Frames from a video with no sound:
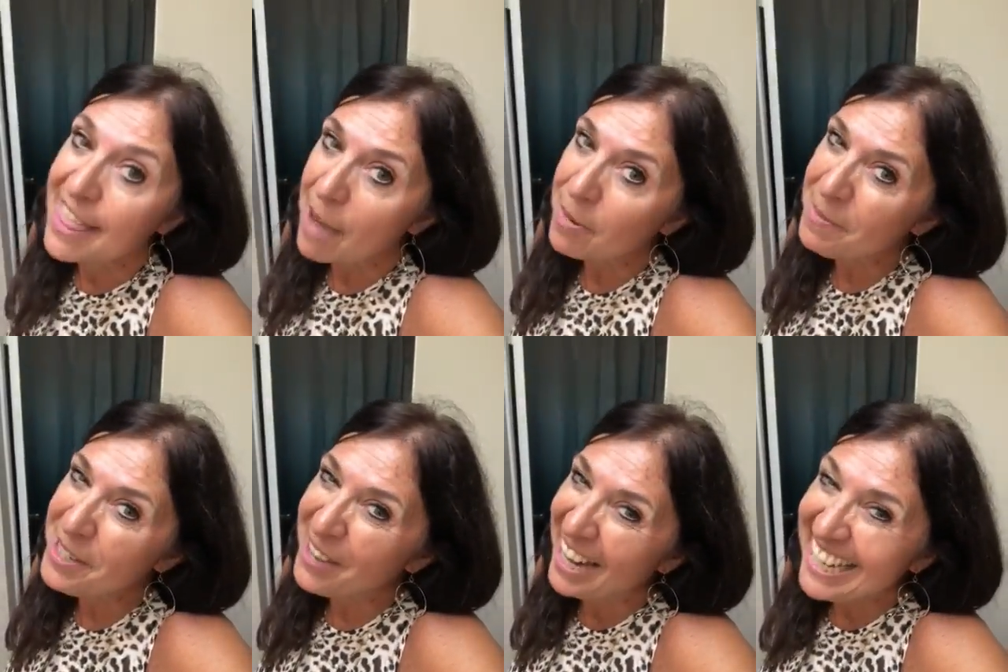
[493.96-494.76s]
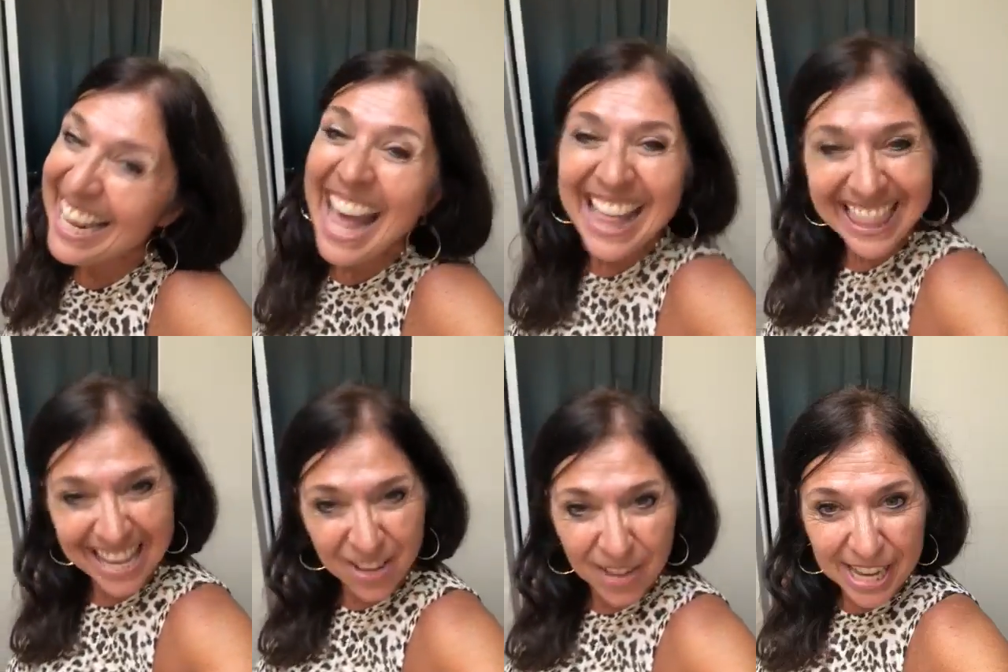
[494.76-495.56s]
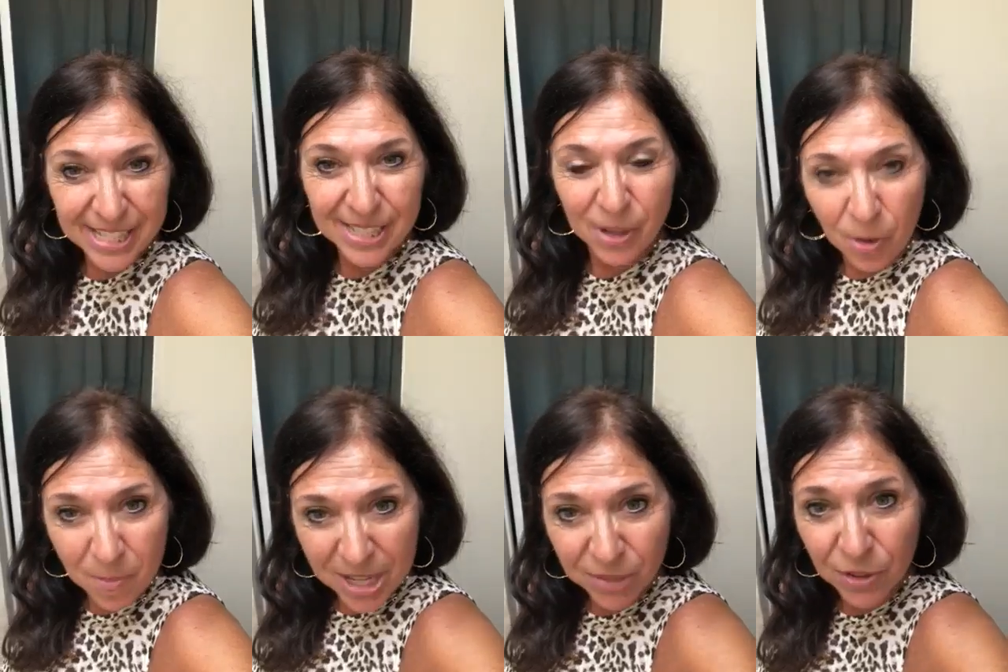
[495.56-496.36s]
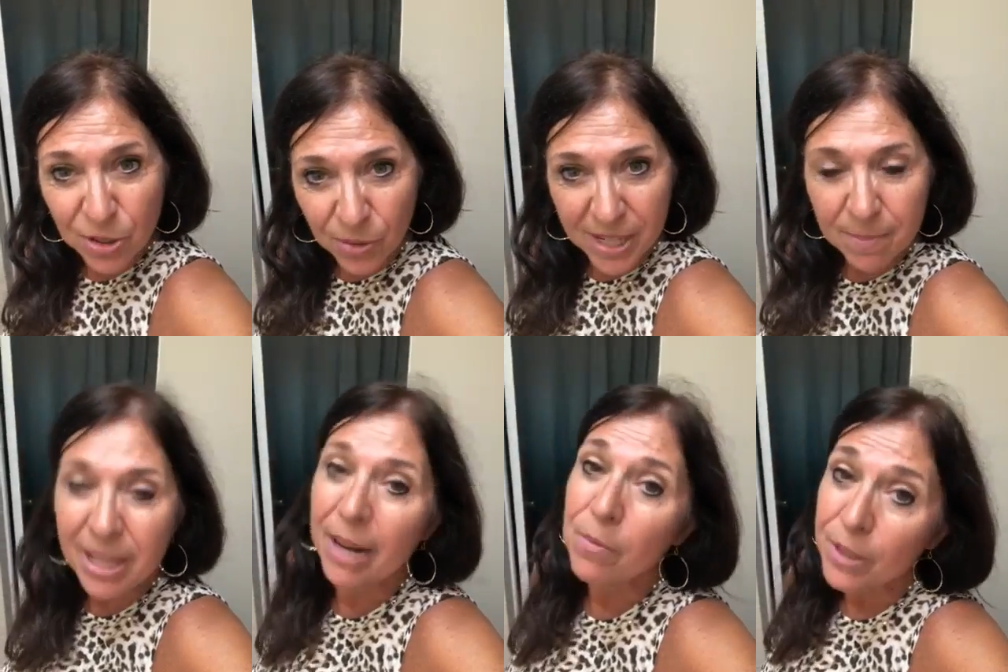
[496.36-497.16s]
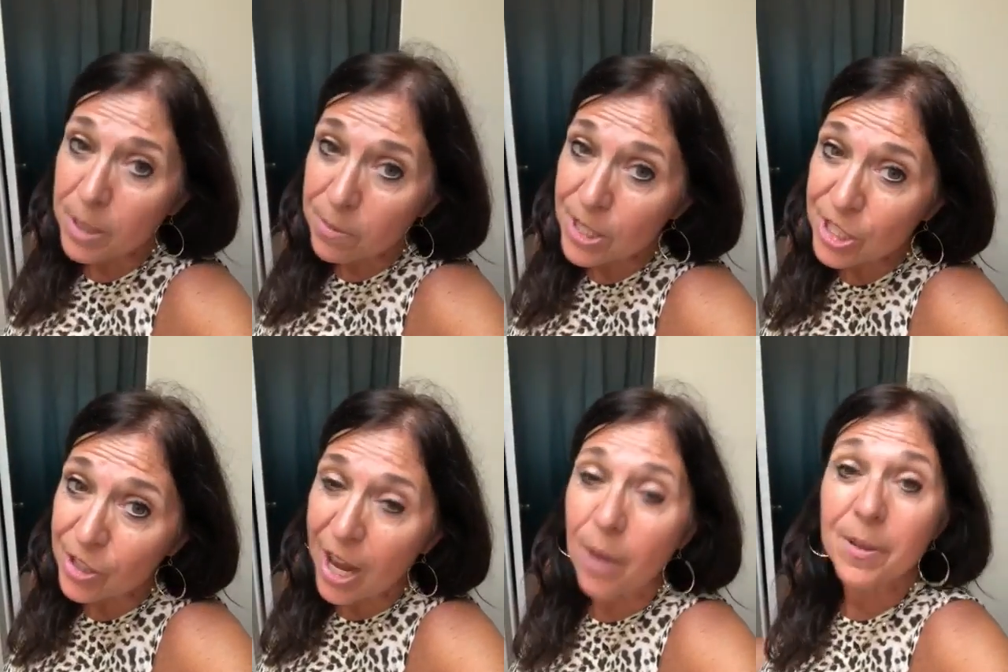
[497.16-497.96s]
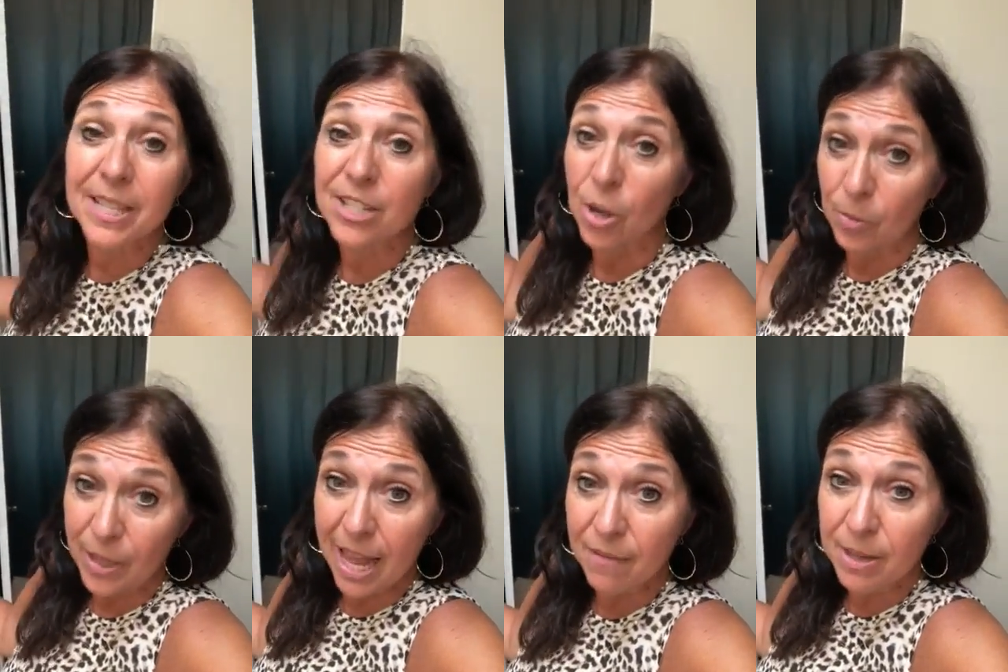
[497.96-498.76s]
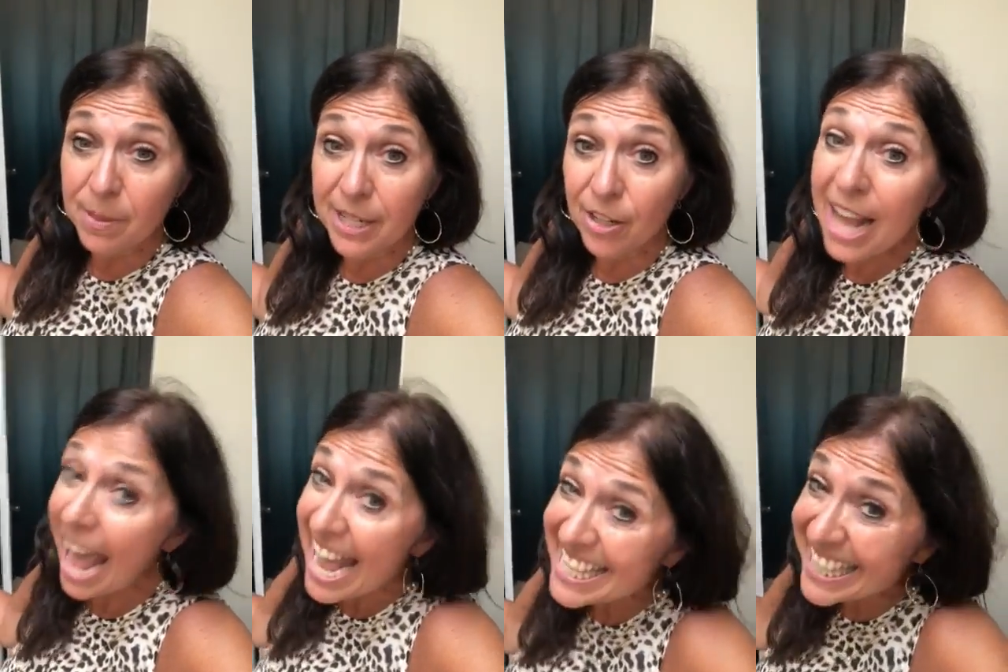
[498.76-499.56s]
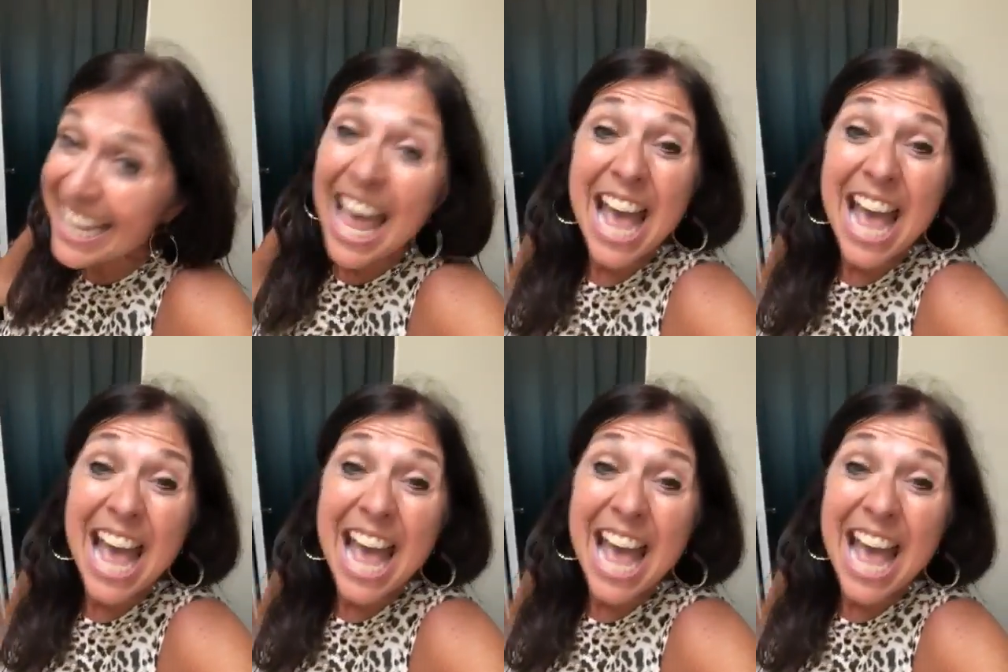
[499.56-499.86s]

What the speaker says: that would be great. Thank you guys so much for joining me, and I really appreciate your help because I don't really have anybody here to ask.